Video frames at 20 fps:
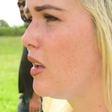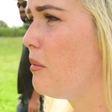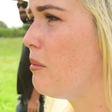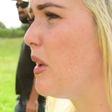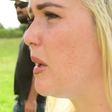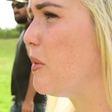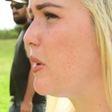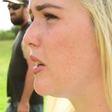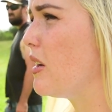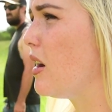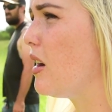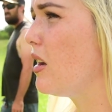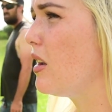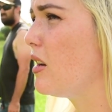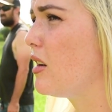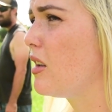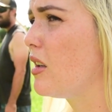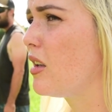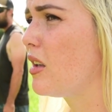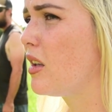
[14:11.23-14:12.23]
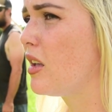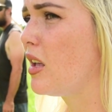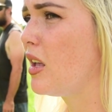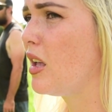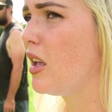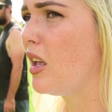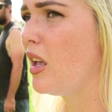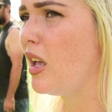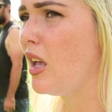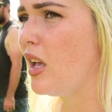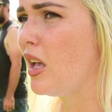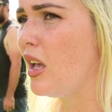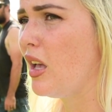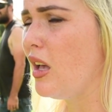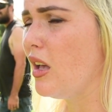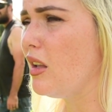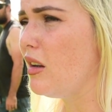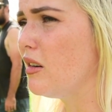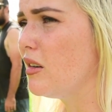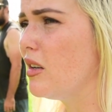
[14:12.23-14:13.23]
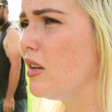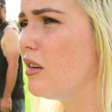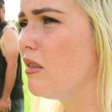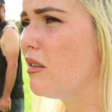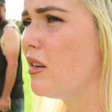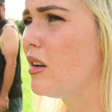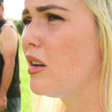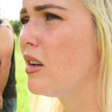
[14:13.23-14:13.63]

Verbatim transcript: Maybe not. I don't know.